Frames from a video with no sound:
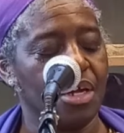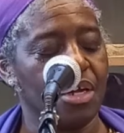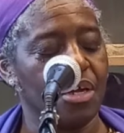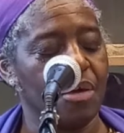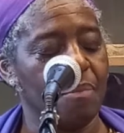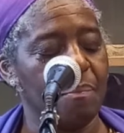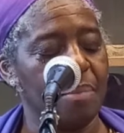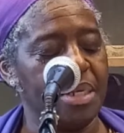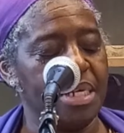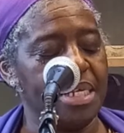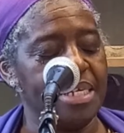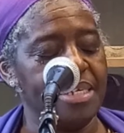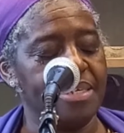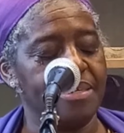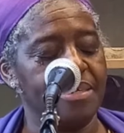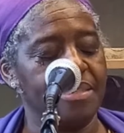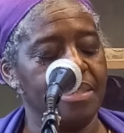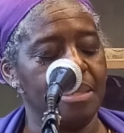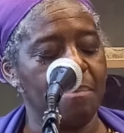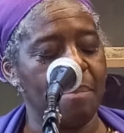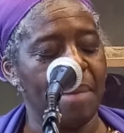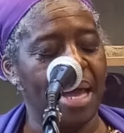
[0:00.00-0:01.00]

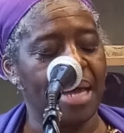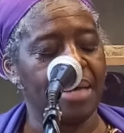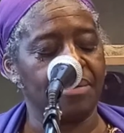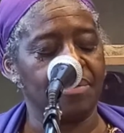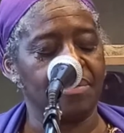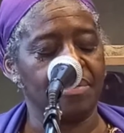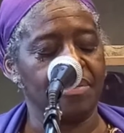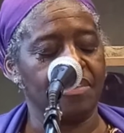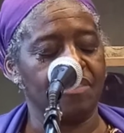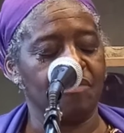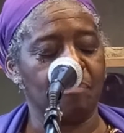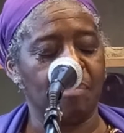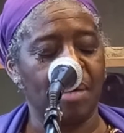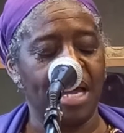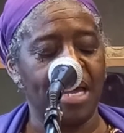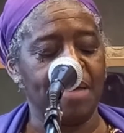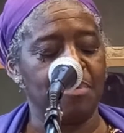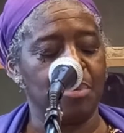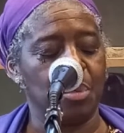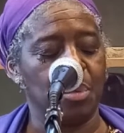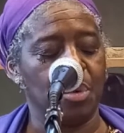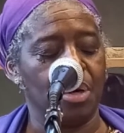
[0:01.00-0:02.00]
completing the mountains of
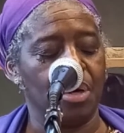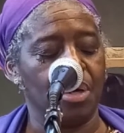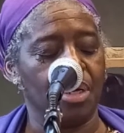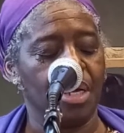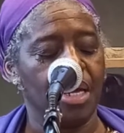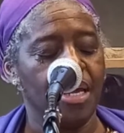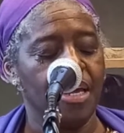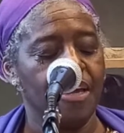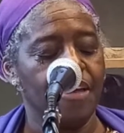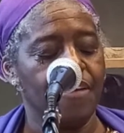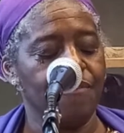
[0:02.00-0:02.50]
paperwork